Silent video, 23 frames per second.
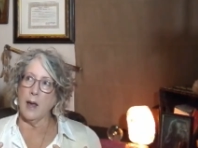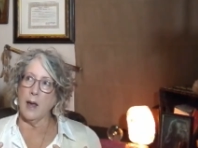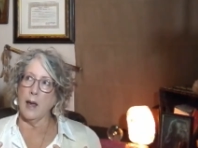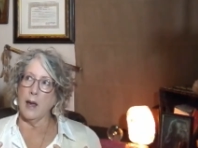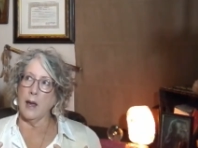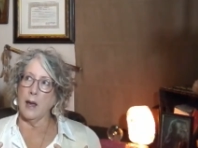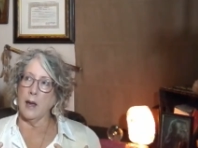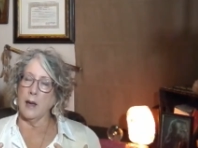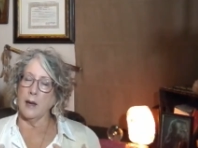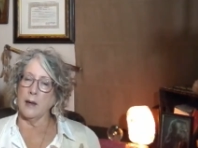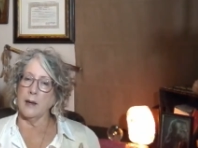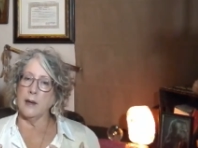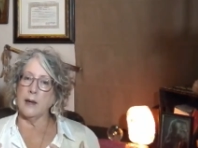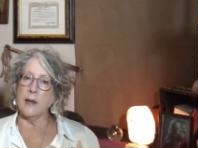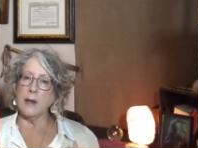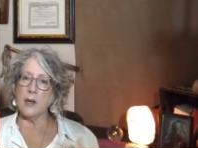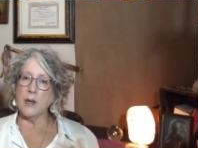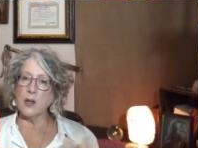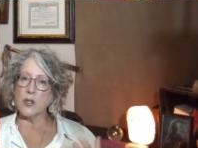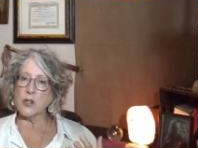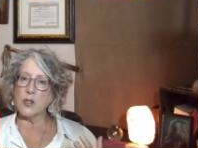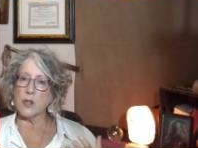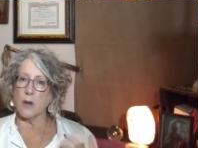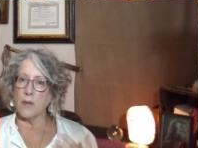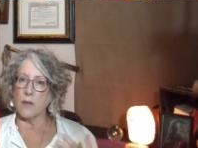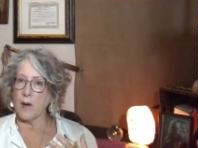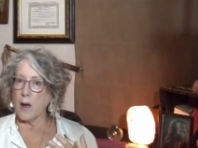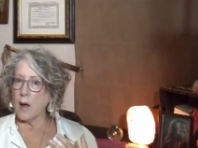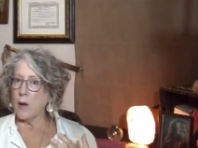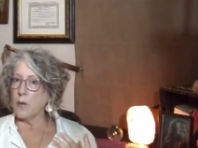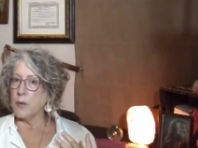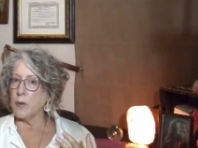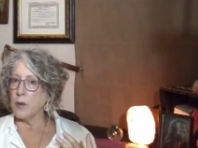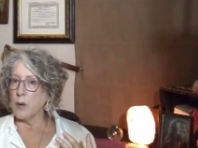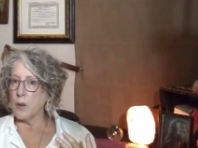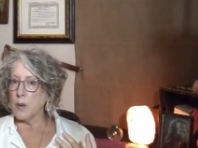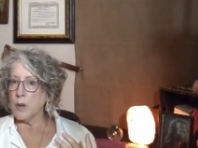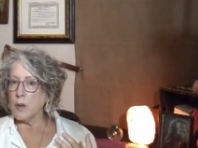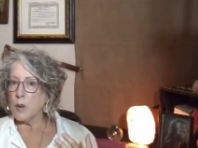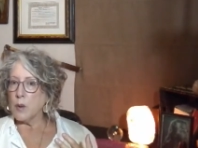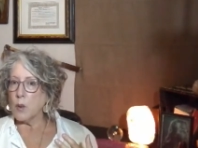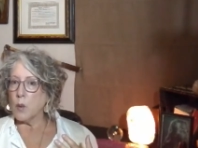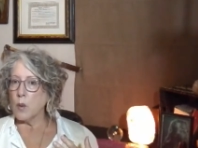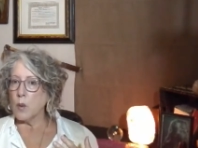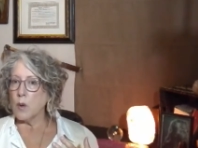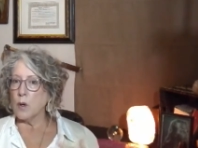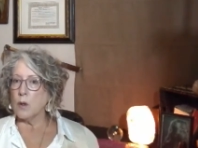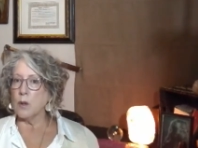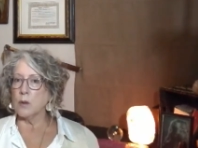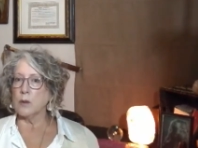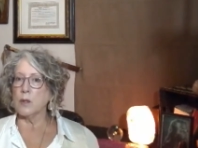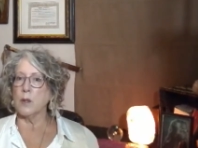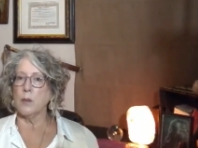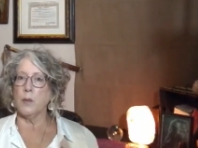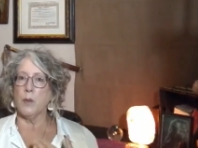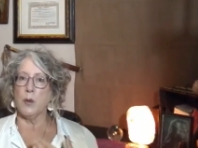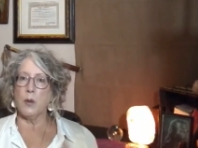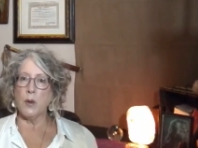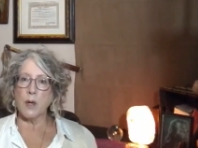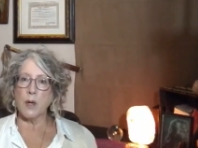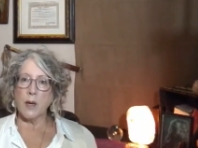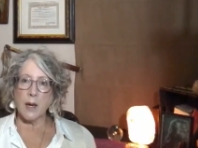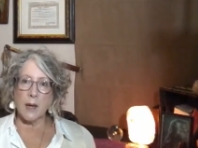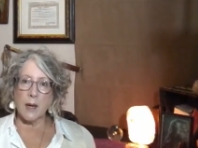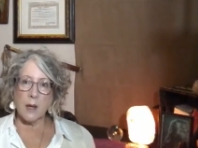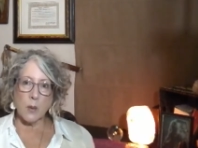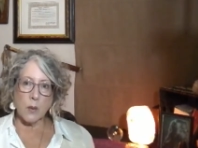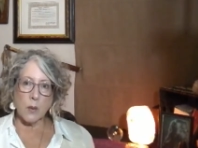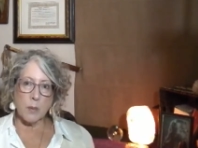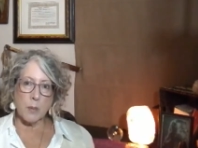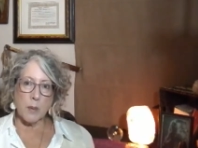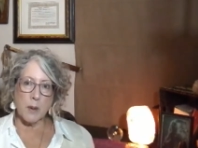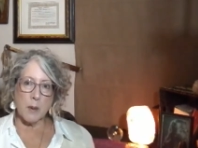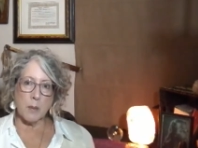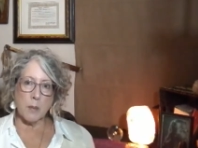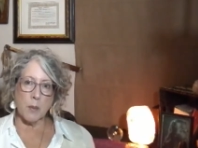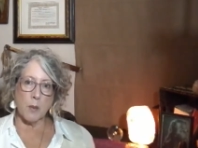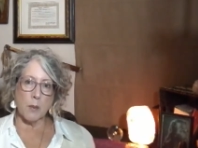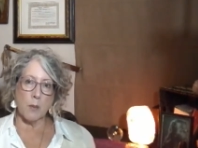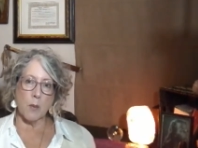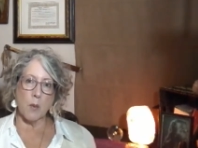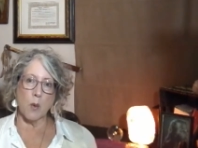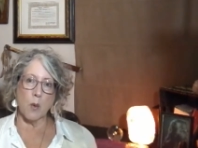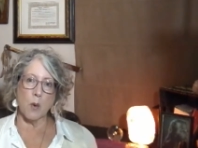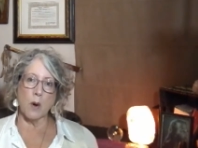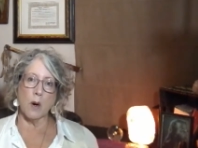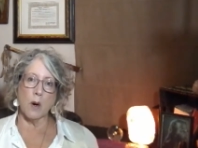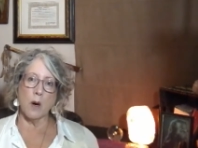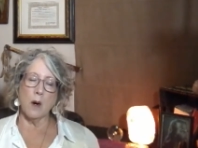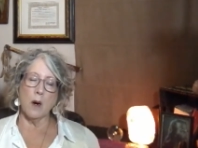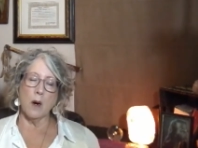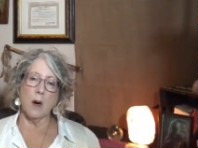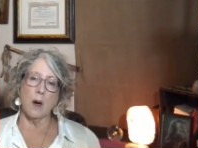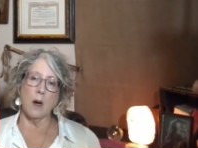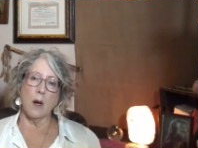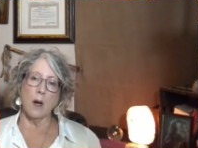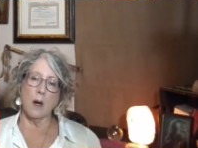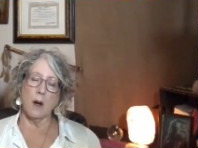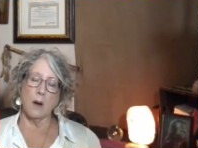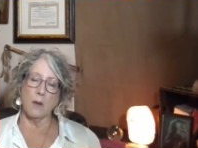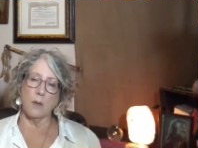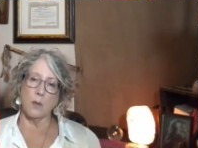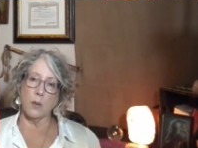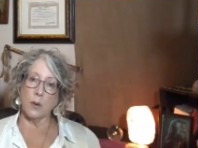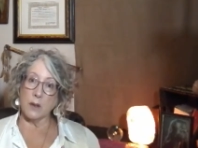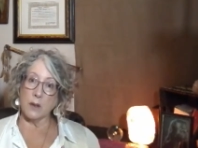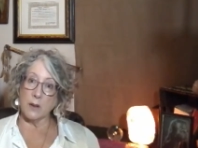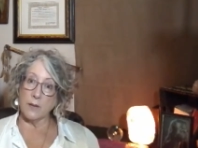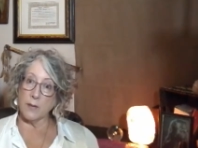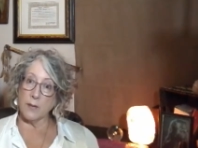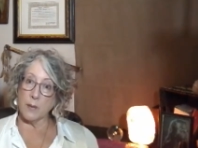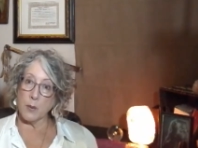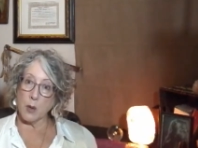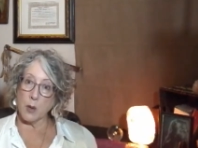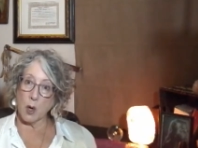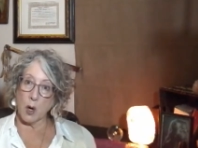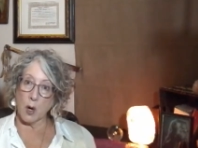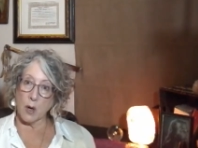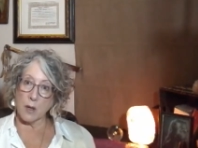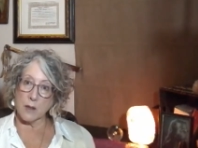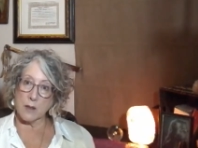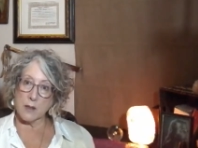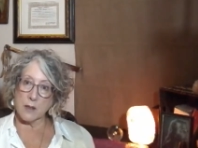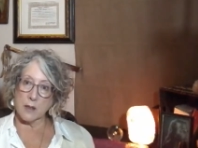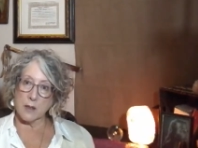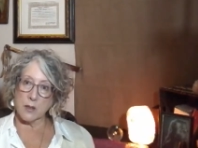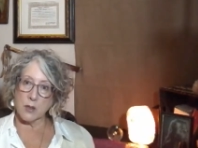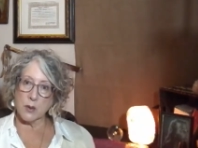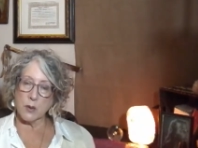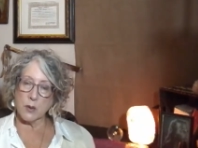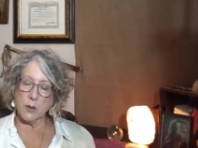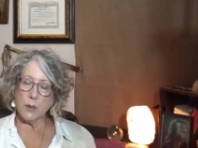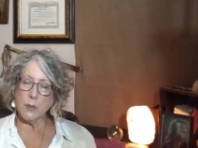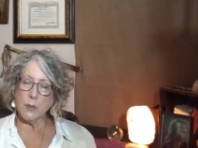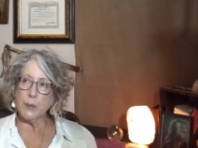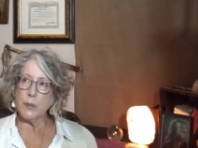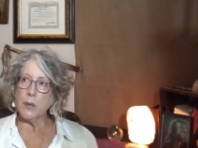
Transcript: and getting yourself out there in the world, communicating with people more, really from your heart center.